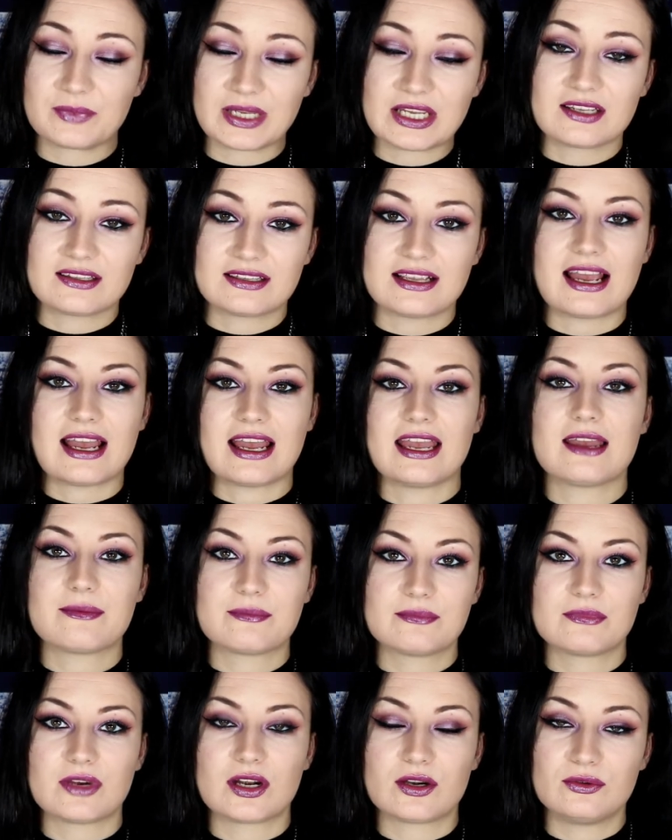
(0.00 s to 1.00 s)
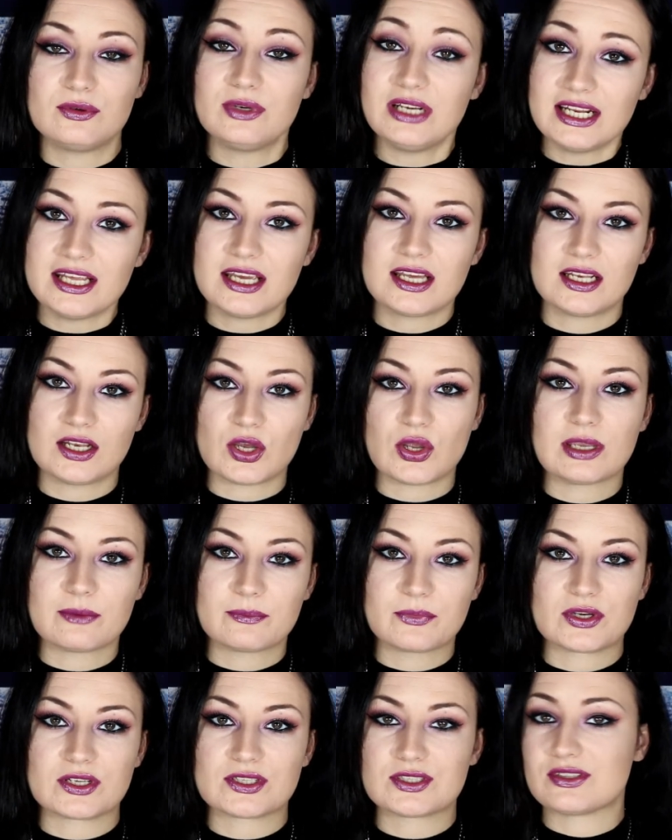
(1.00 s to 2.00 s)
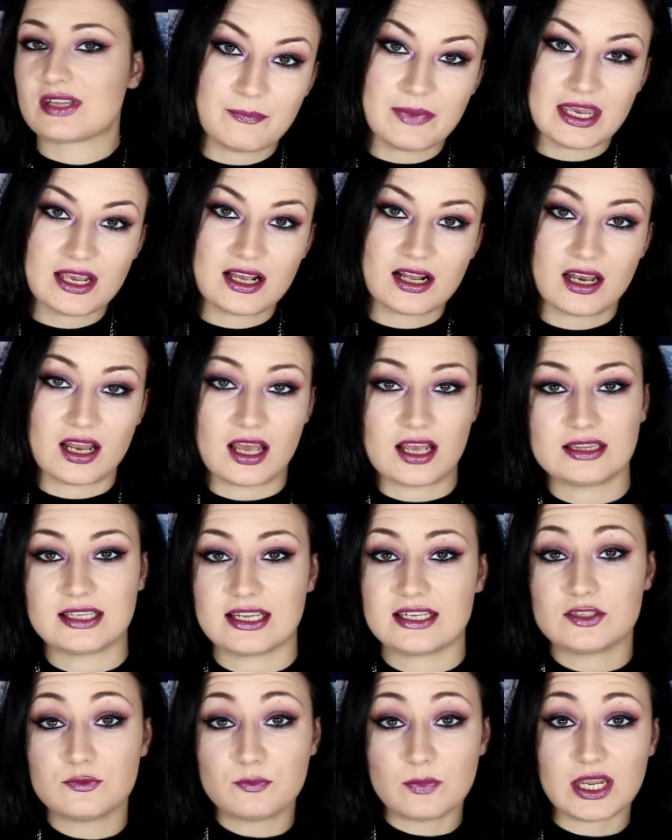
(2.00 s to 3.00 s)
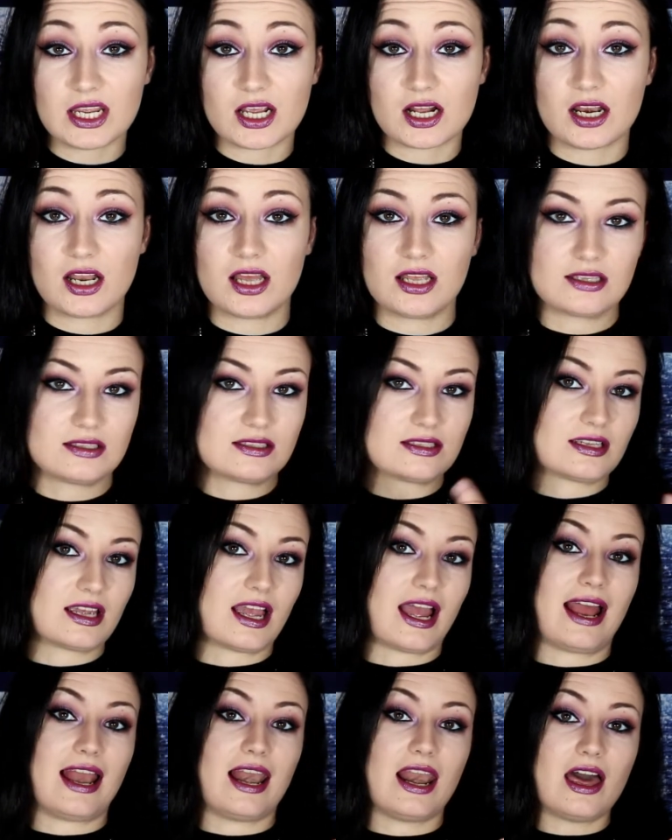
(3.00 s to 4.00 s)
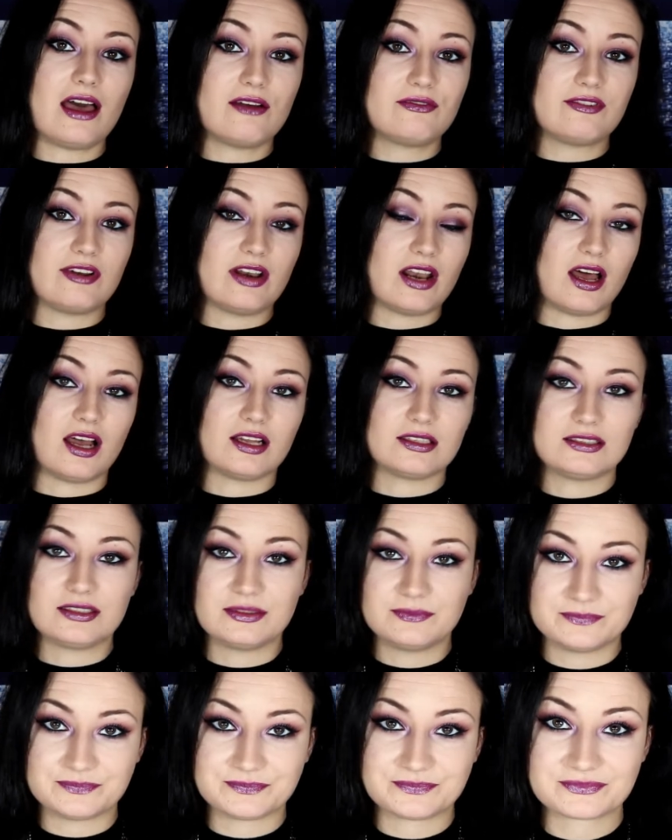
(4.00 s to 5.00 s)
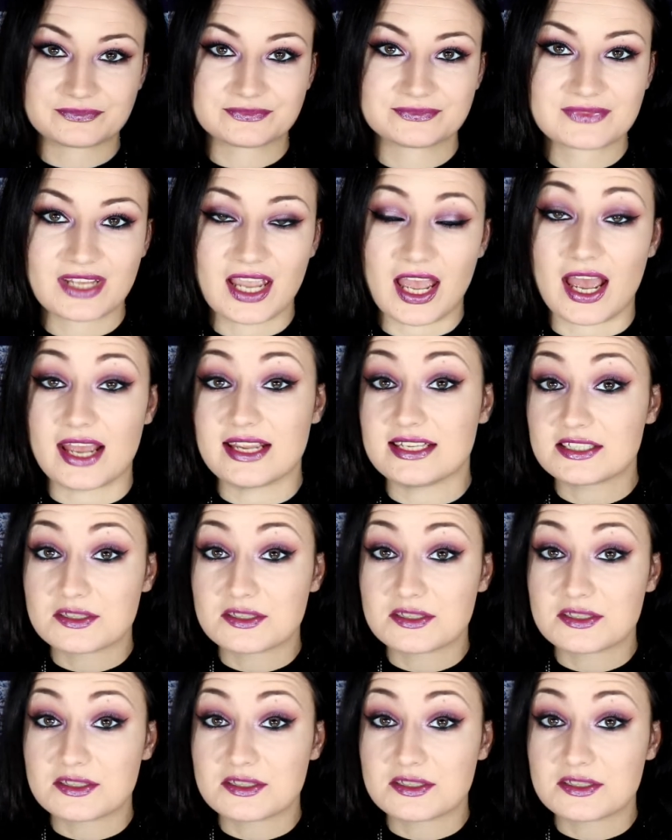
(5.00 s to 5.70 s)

Because I am a really annoying person. I speak a lot, I speak a lot, I laugh a lot, I